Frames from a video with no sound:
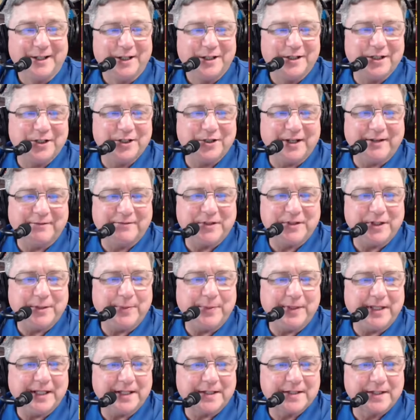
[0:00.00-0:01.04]
Did you have
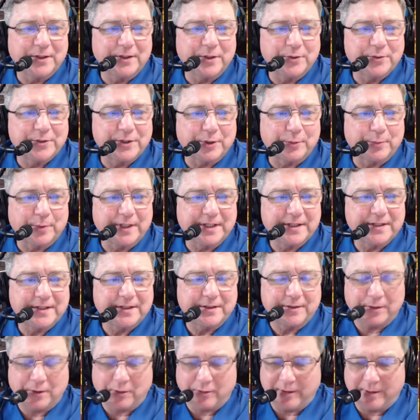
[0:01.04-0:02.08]
GPS in those airplanes that
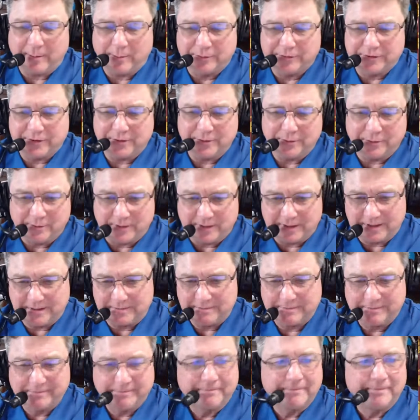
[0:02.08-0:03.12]
you're able to?
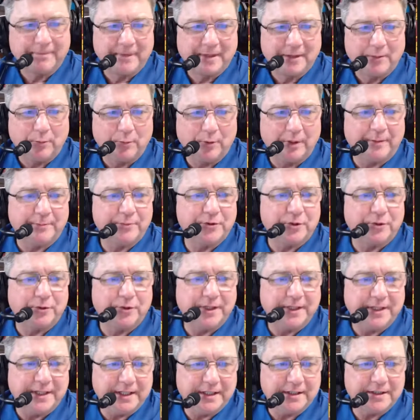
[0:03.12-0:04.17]
Well, I'm sure you
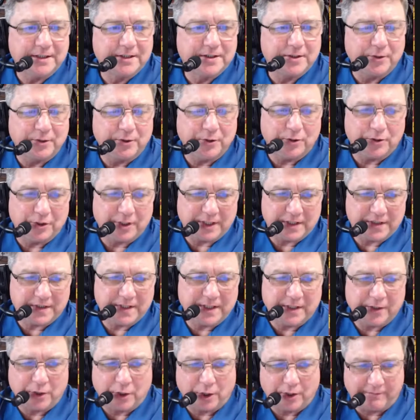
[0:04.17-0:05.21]
did. So you could
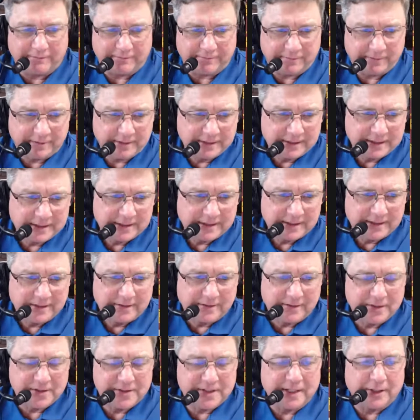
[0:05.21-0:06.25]
extend off
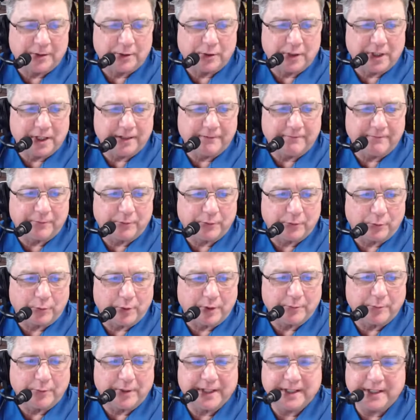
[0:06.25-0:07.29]
the center line for the
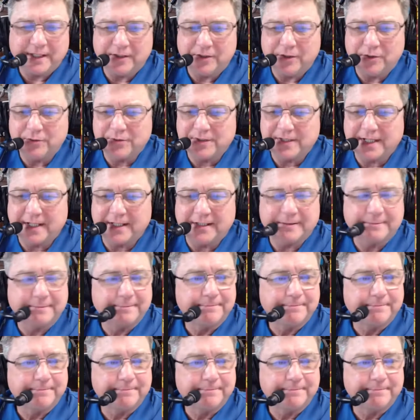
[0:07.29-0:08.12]
runway and use that.